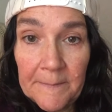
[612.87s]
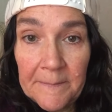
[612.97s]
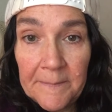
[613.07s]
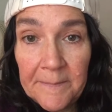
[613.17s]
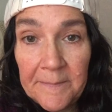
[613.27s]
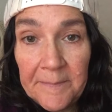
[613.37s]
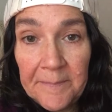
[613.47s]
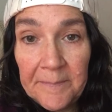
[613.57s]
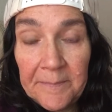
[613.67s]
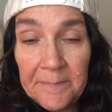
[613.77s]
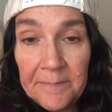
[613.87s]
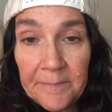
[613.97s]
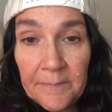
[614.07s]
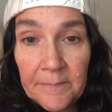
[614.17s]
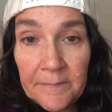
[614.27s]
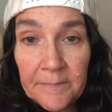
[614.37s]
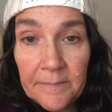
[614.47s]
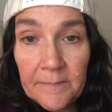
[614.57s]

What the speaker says: [no speech]